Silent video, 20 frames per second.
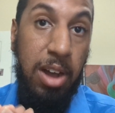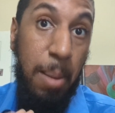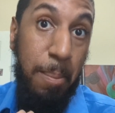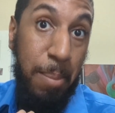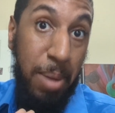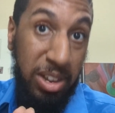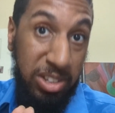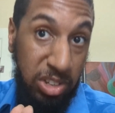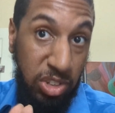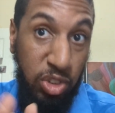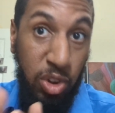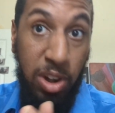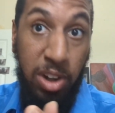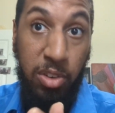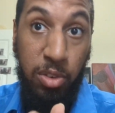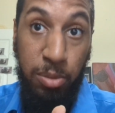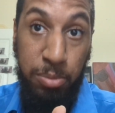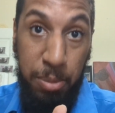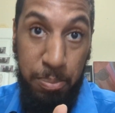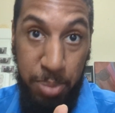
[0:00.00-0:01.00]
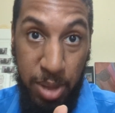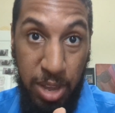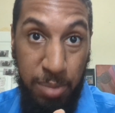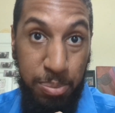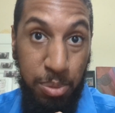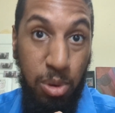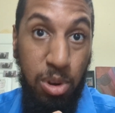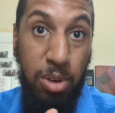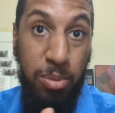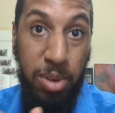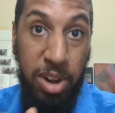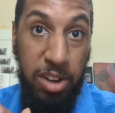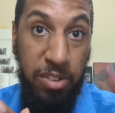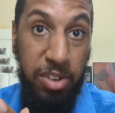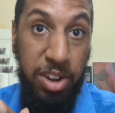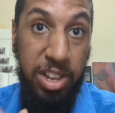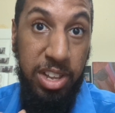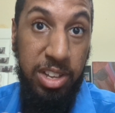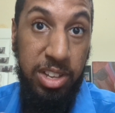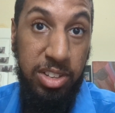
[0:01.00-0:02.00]
amongst a certain group of people or
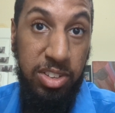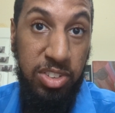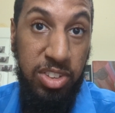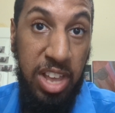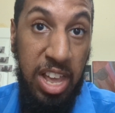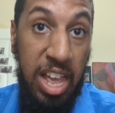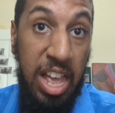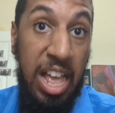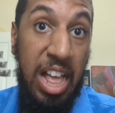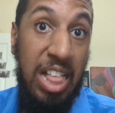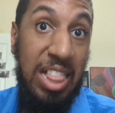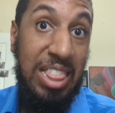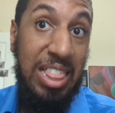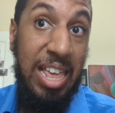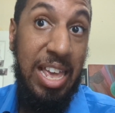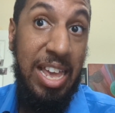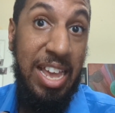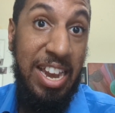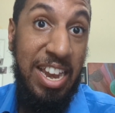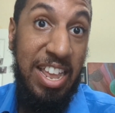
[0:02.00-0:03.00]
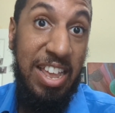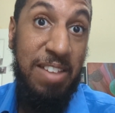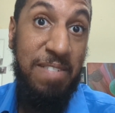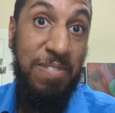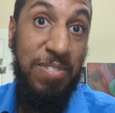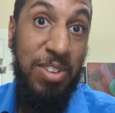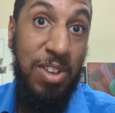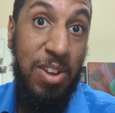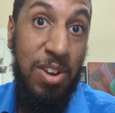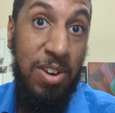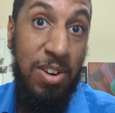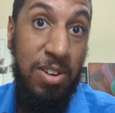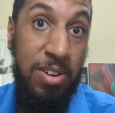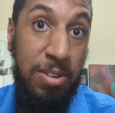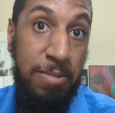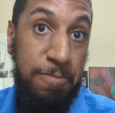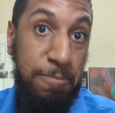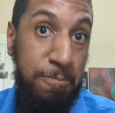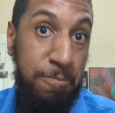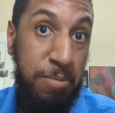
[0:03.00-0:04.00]
whatever it is, then if
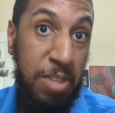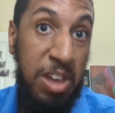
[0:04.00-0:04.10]
you're